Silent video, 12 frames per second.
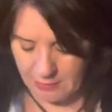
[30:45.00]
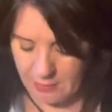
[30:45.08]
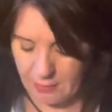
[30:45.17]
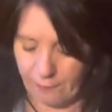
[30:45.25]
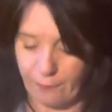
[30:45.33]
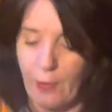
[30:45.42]

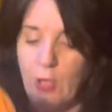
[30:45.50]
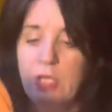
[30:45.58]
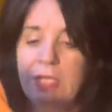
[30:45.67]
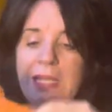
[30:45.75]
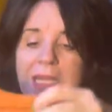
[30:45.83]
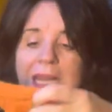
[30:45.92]
the
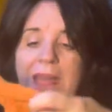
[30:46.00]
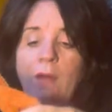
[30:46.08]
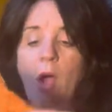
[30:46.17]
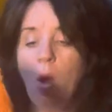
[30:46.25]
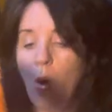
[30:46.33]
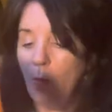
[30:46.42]
first sleeve
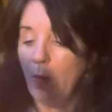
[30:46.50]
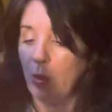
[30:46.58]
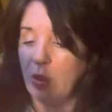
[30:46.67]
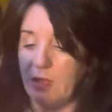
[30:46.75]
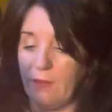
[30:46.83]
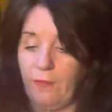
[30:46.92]

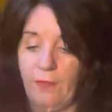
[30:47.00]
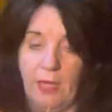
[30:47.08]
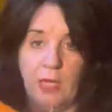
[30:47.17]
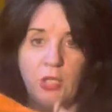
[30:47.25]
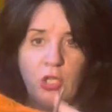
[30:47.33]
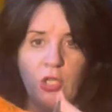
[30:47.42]
almost
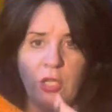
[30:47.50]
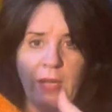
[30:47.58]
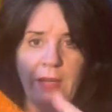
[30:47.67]
finished.